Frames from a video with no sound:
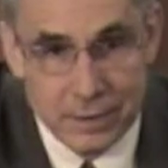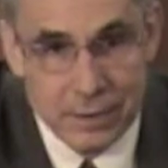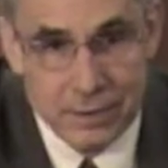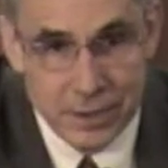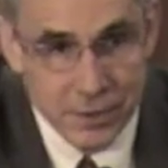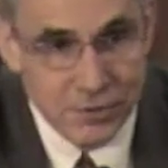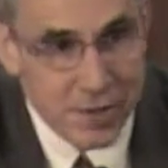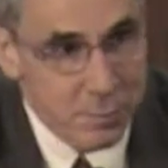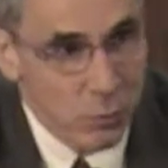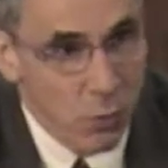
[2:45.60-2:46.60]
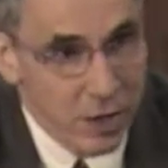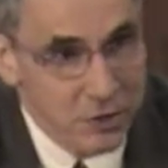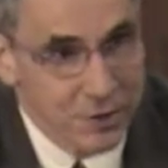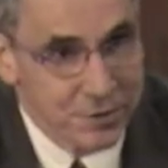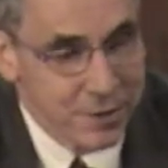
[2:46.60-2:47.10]
In the years I've been
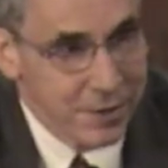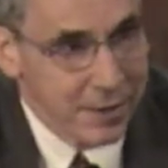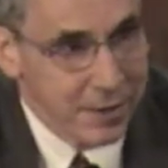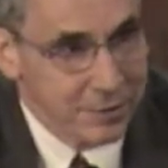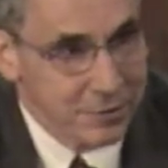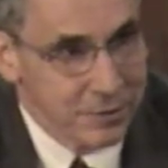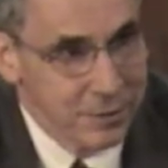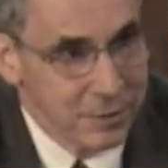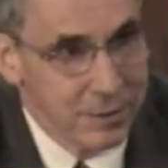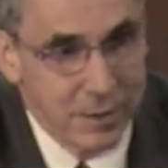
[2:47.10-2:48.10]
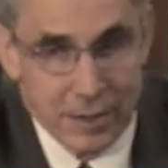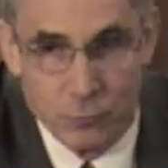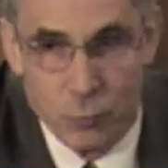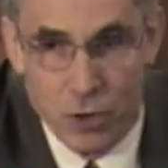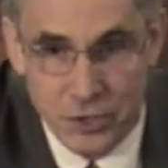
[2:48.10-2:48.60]
watching City Council
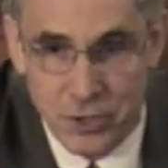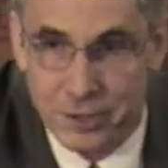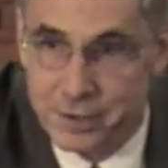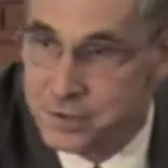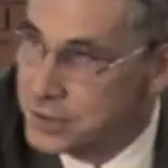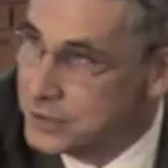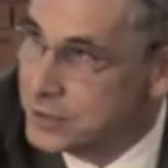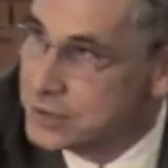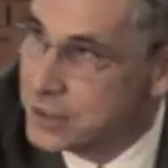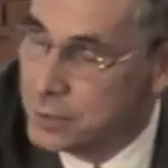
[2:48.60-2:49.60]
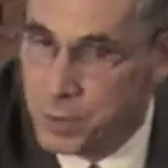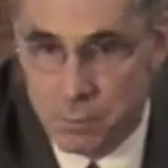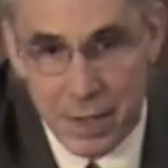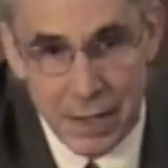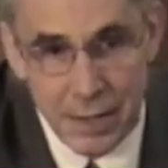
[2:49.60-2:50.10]
and watching the decisions that have
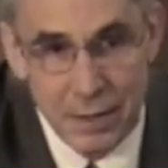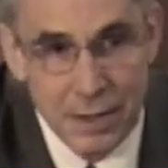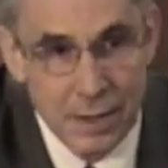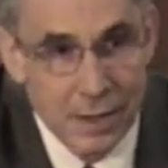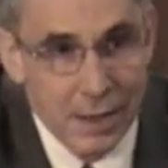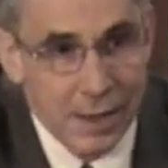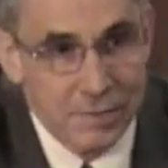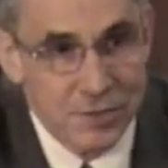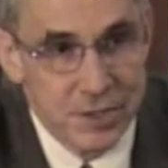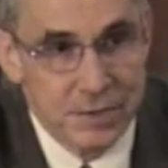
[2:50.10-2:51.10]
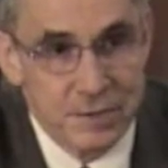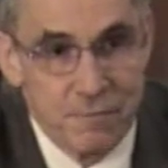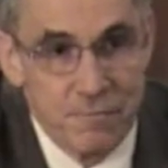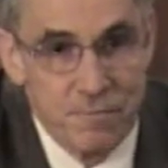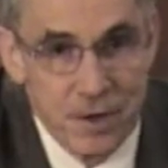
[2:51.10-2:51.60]
been made, I've seen some
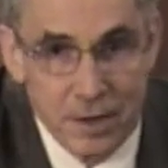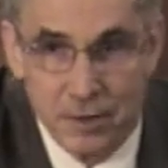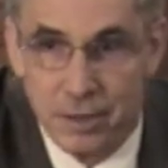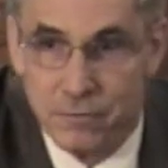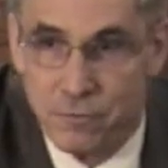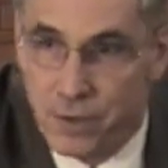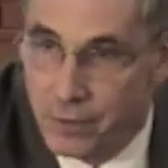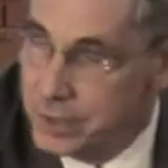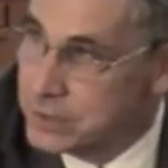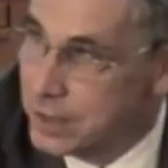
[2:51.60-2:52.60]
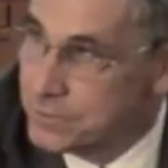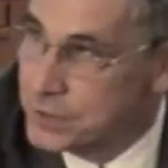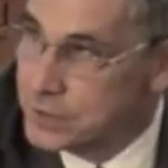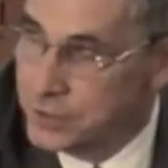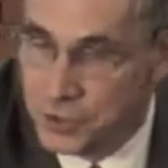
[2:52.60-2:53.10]
very, very tough
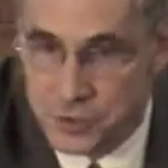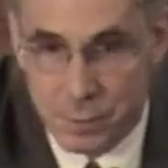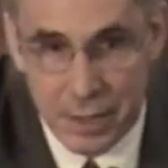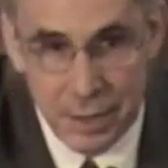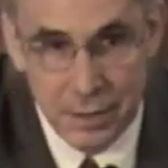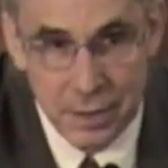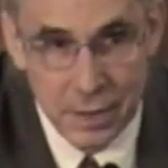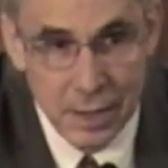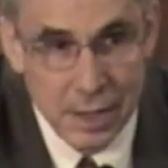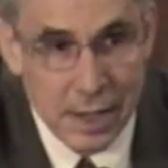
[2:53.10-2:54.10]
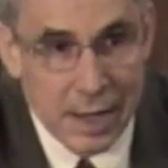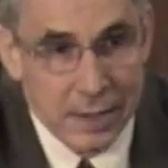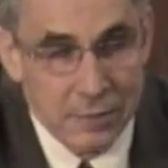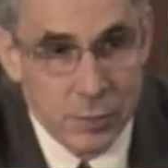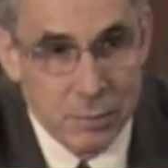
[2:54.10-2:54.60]
decisions made,
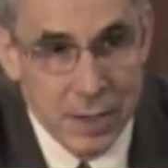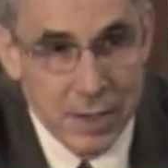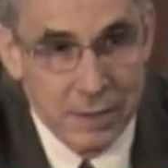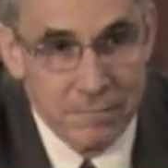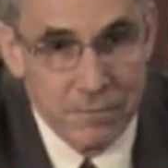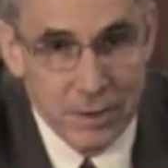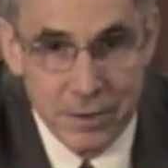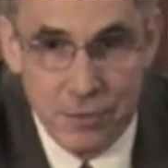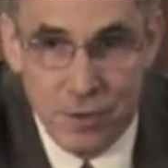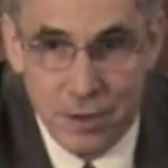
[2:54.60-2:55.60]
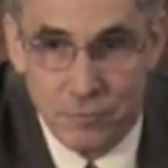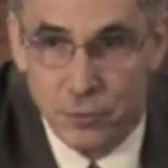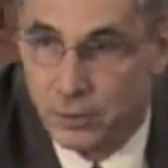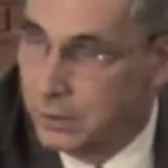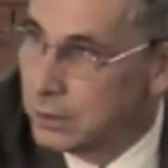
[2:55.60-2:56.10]
and they've been made in very
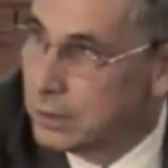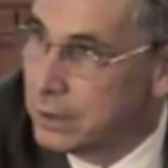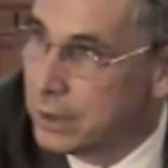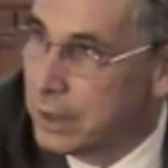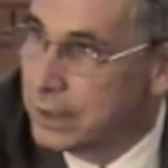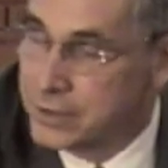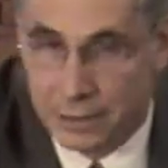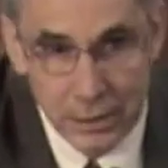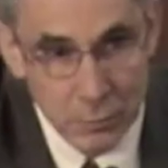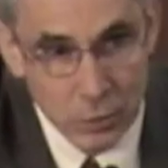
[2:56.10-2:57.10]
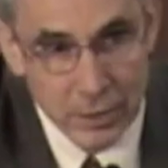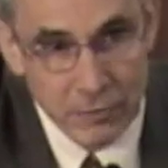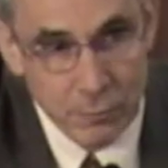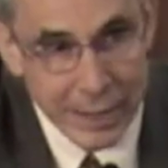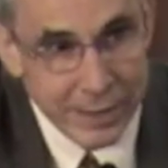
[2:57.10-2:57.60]
thoughtful and
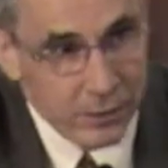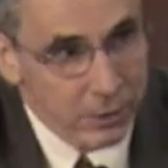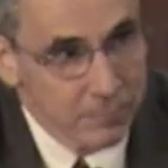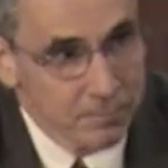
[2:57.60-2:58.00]
deliberative manner.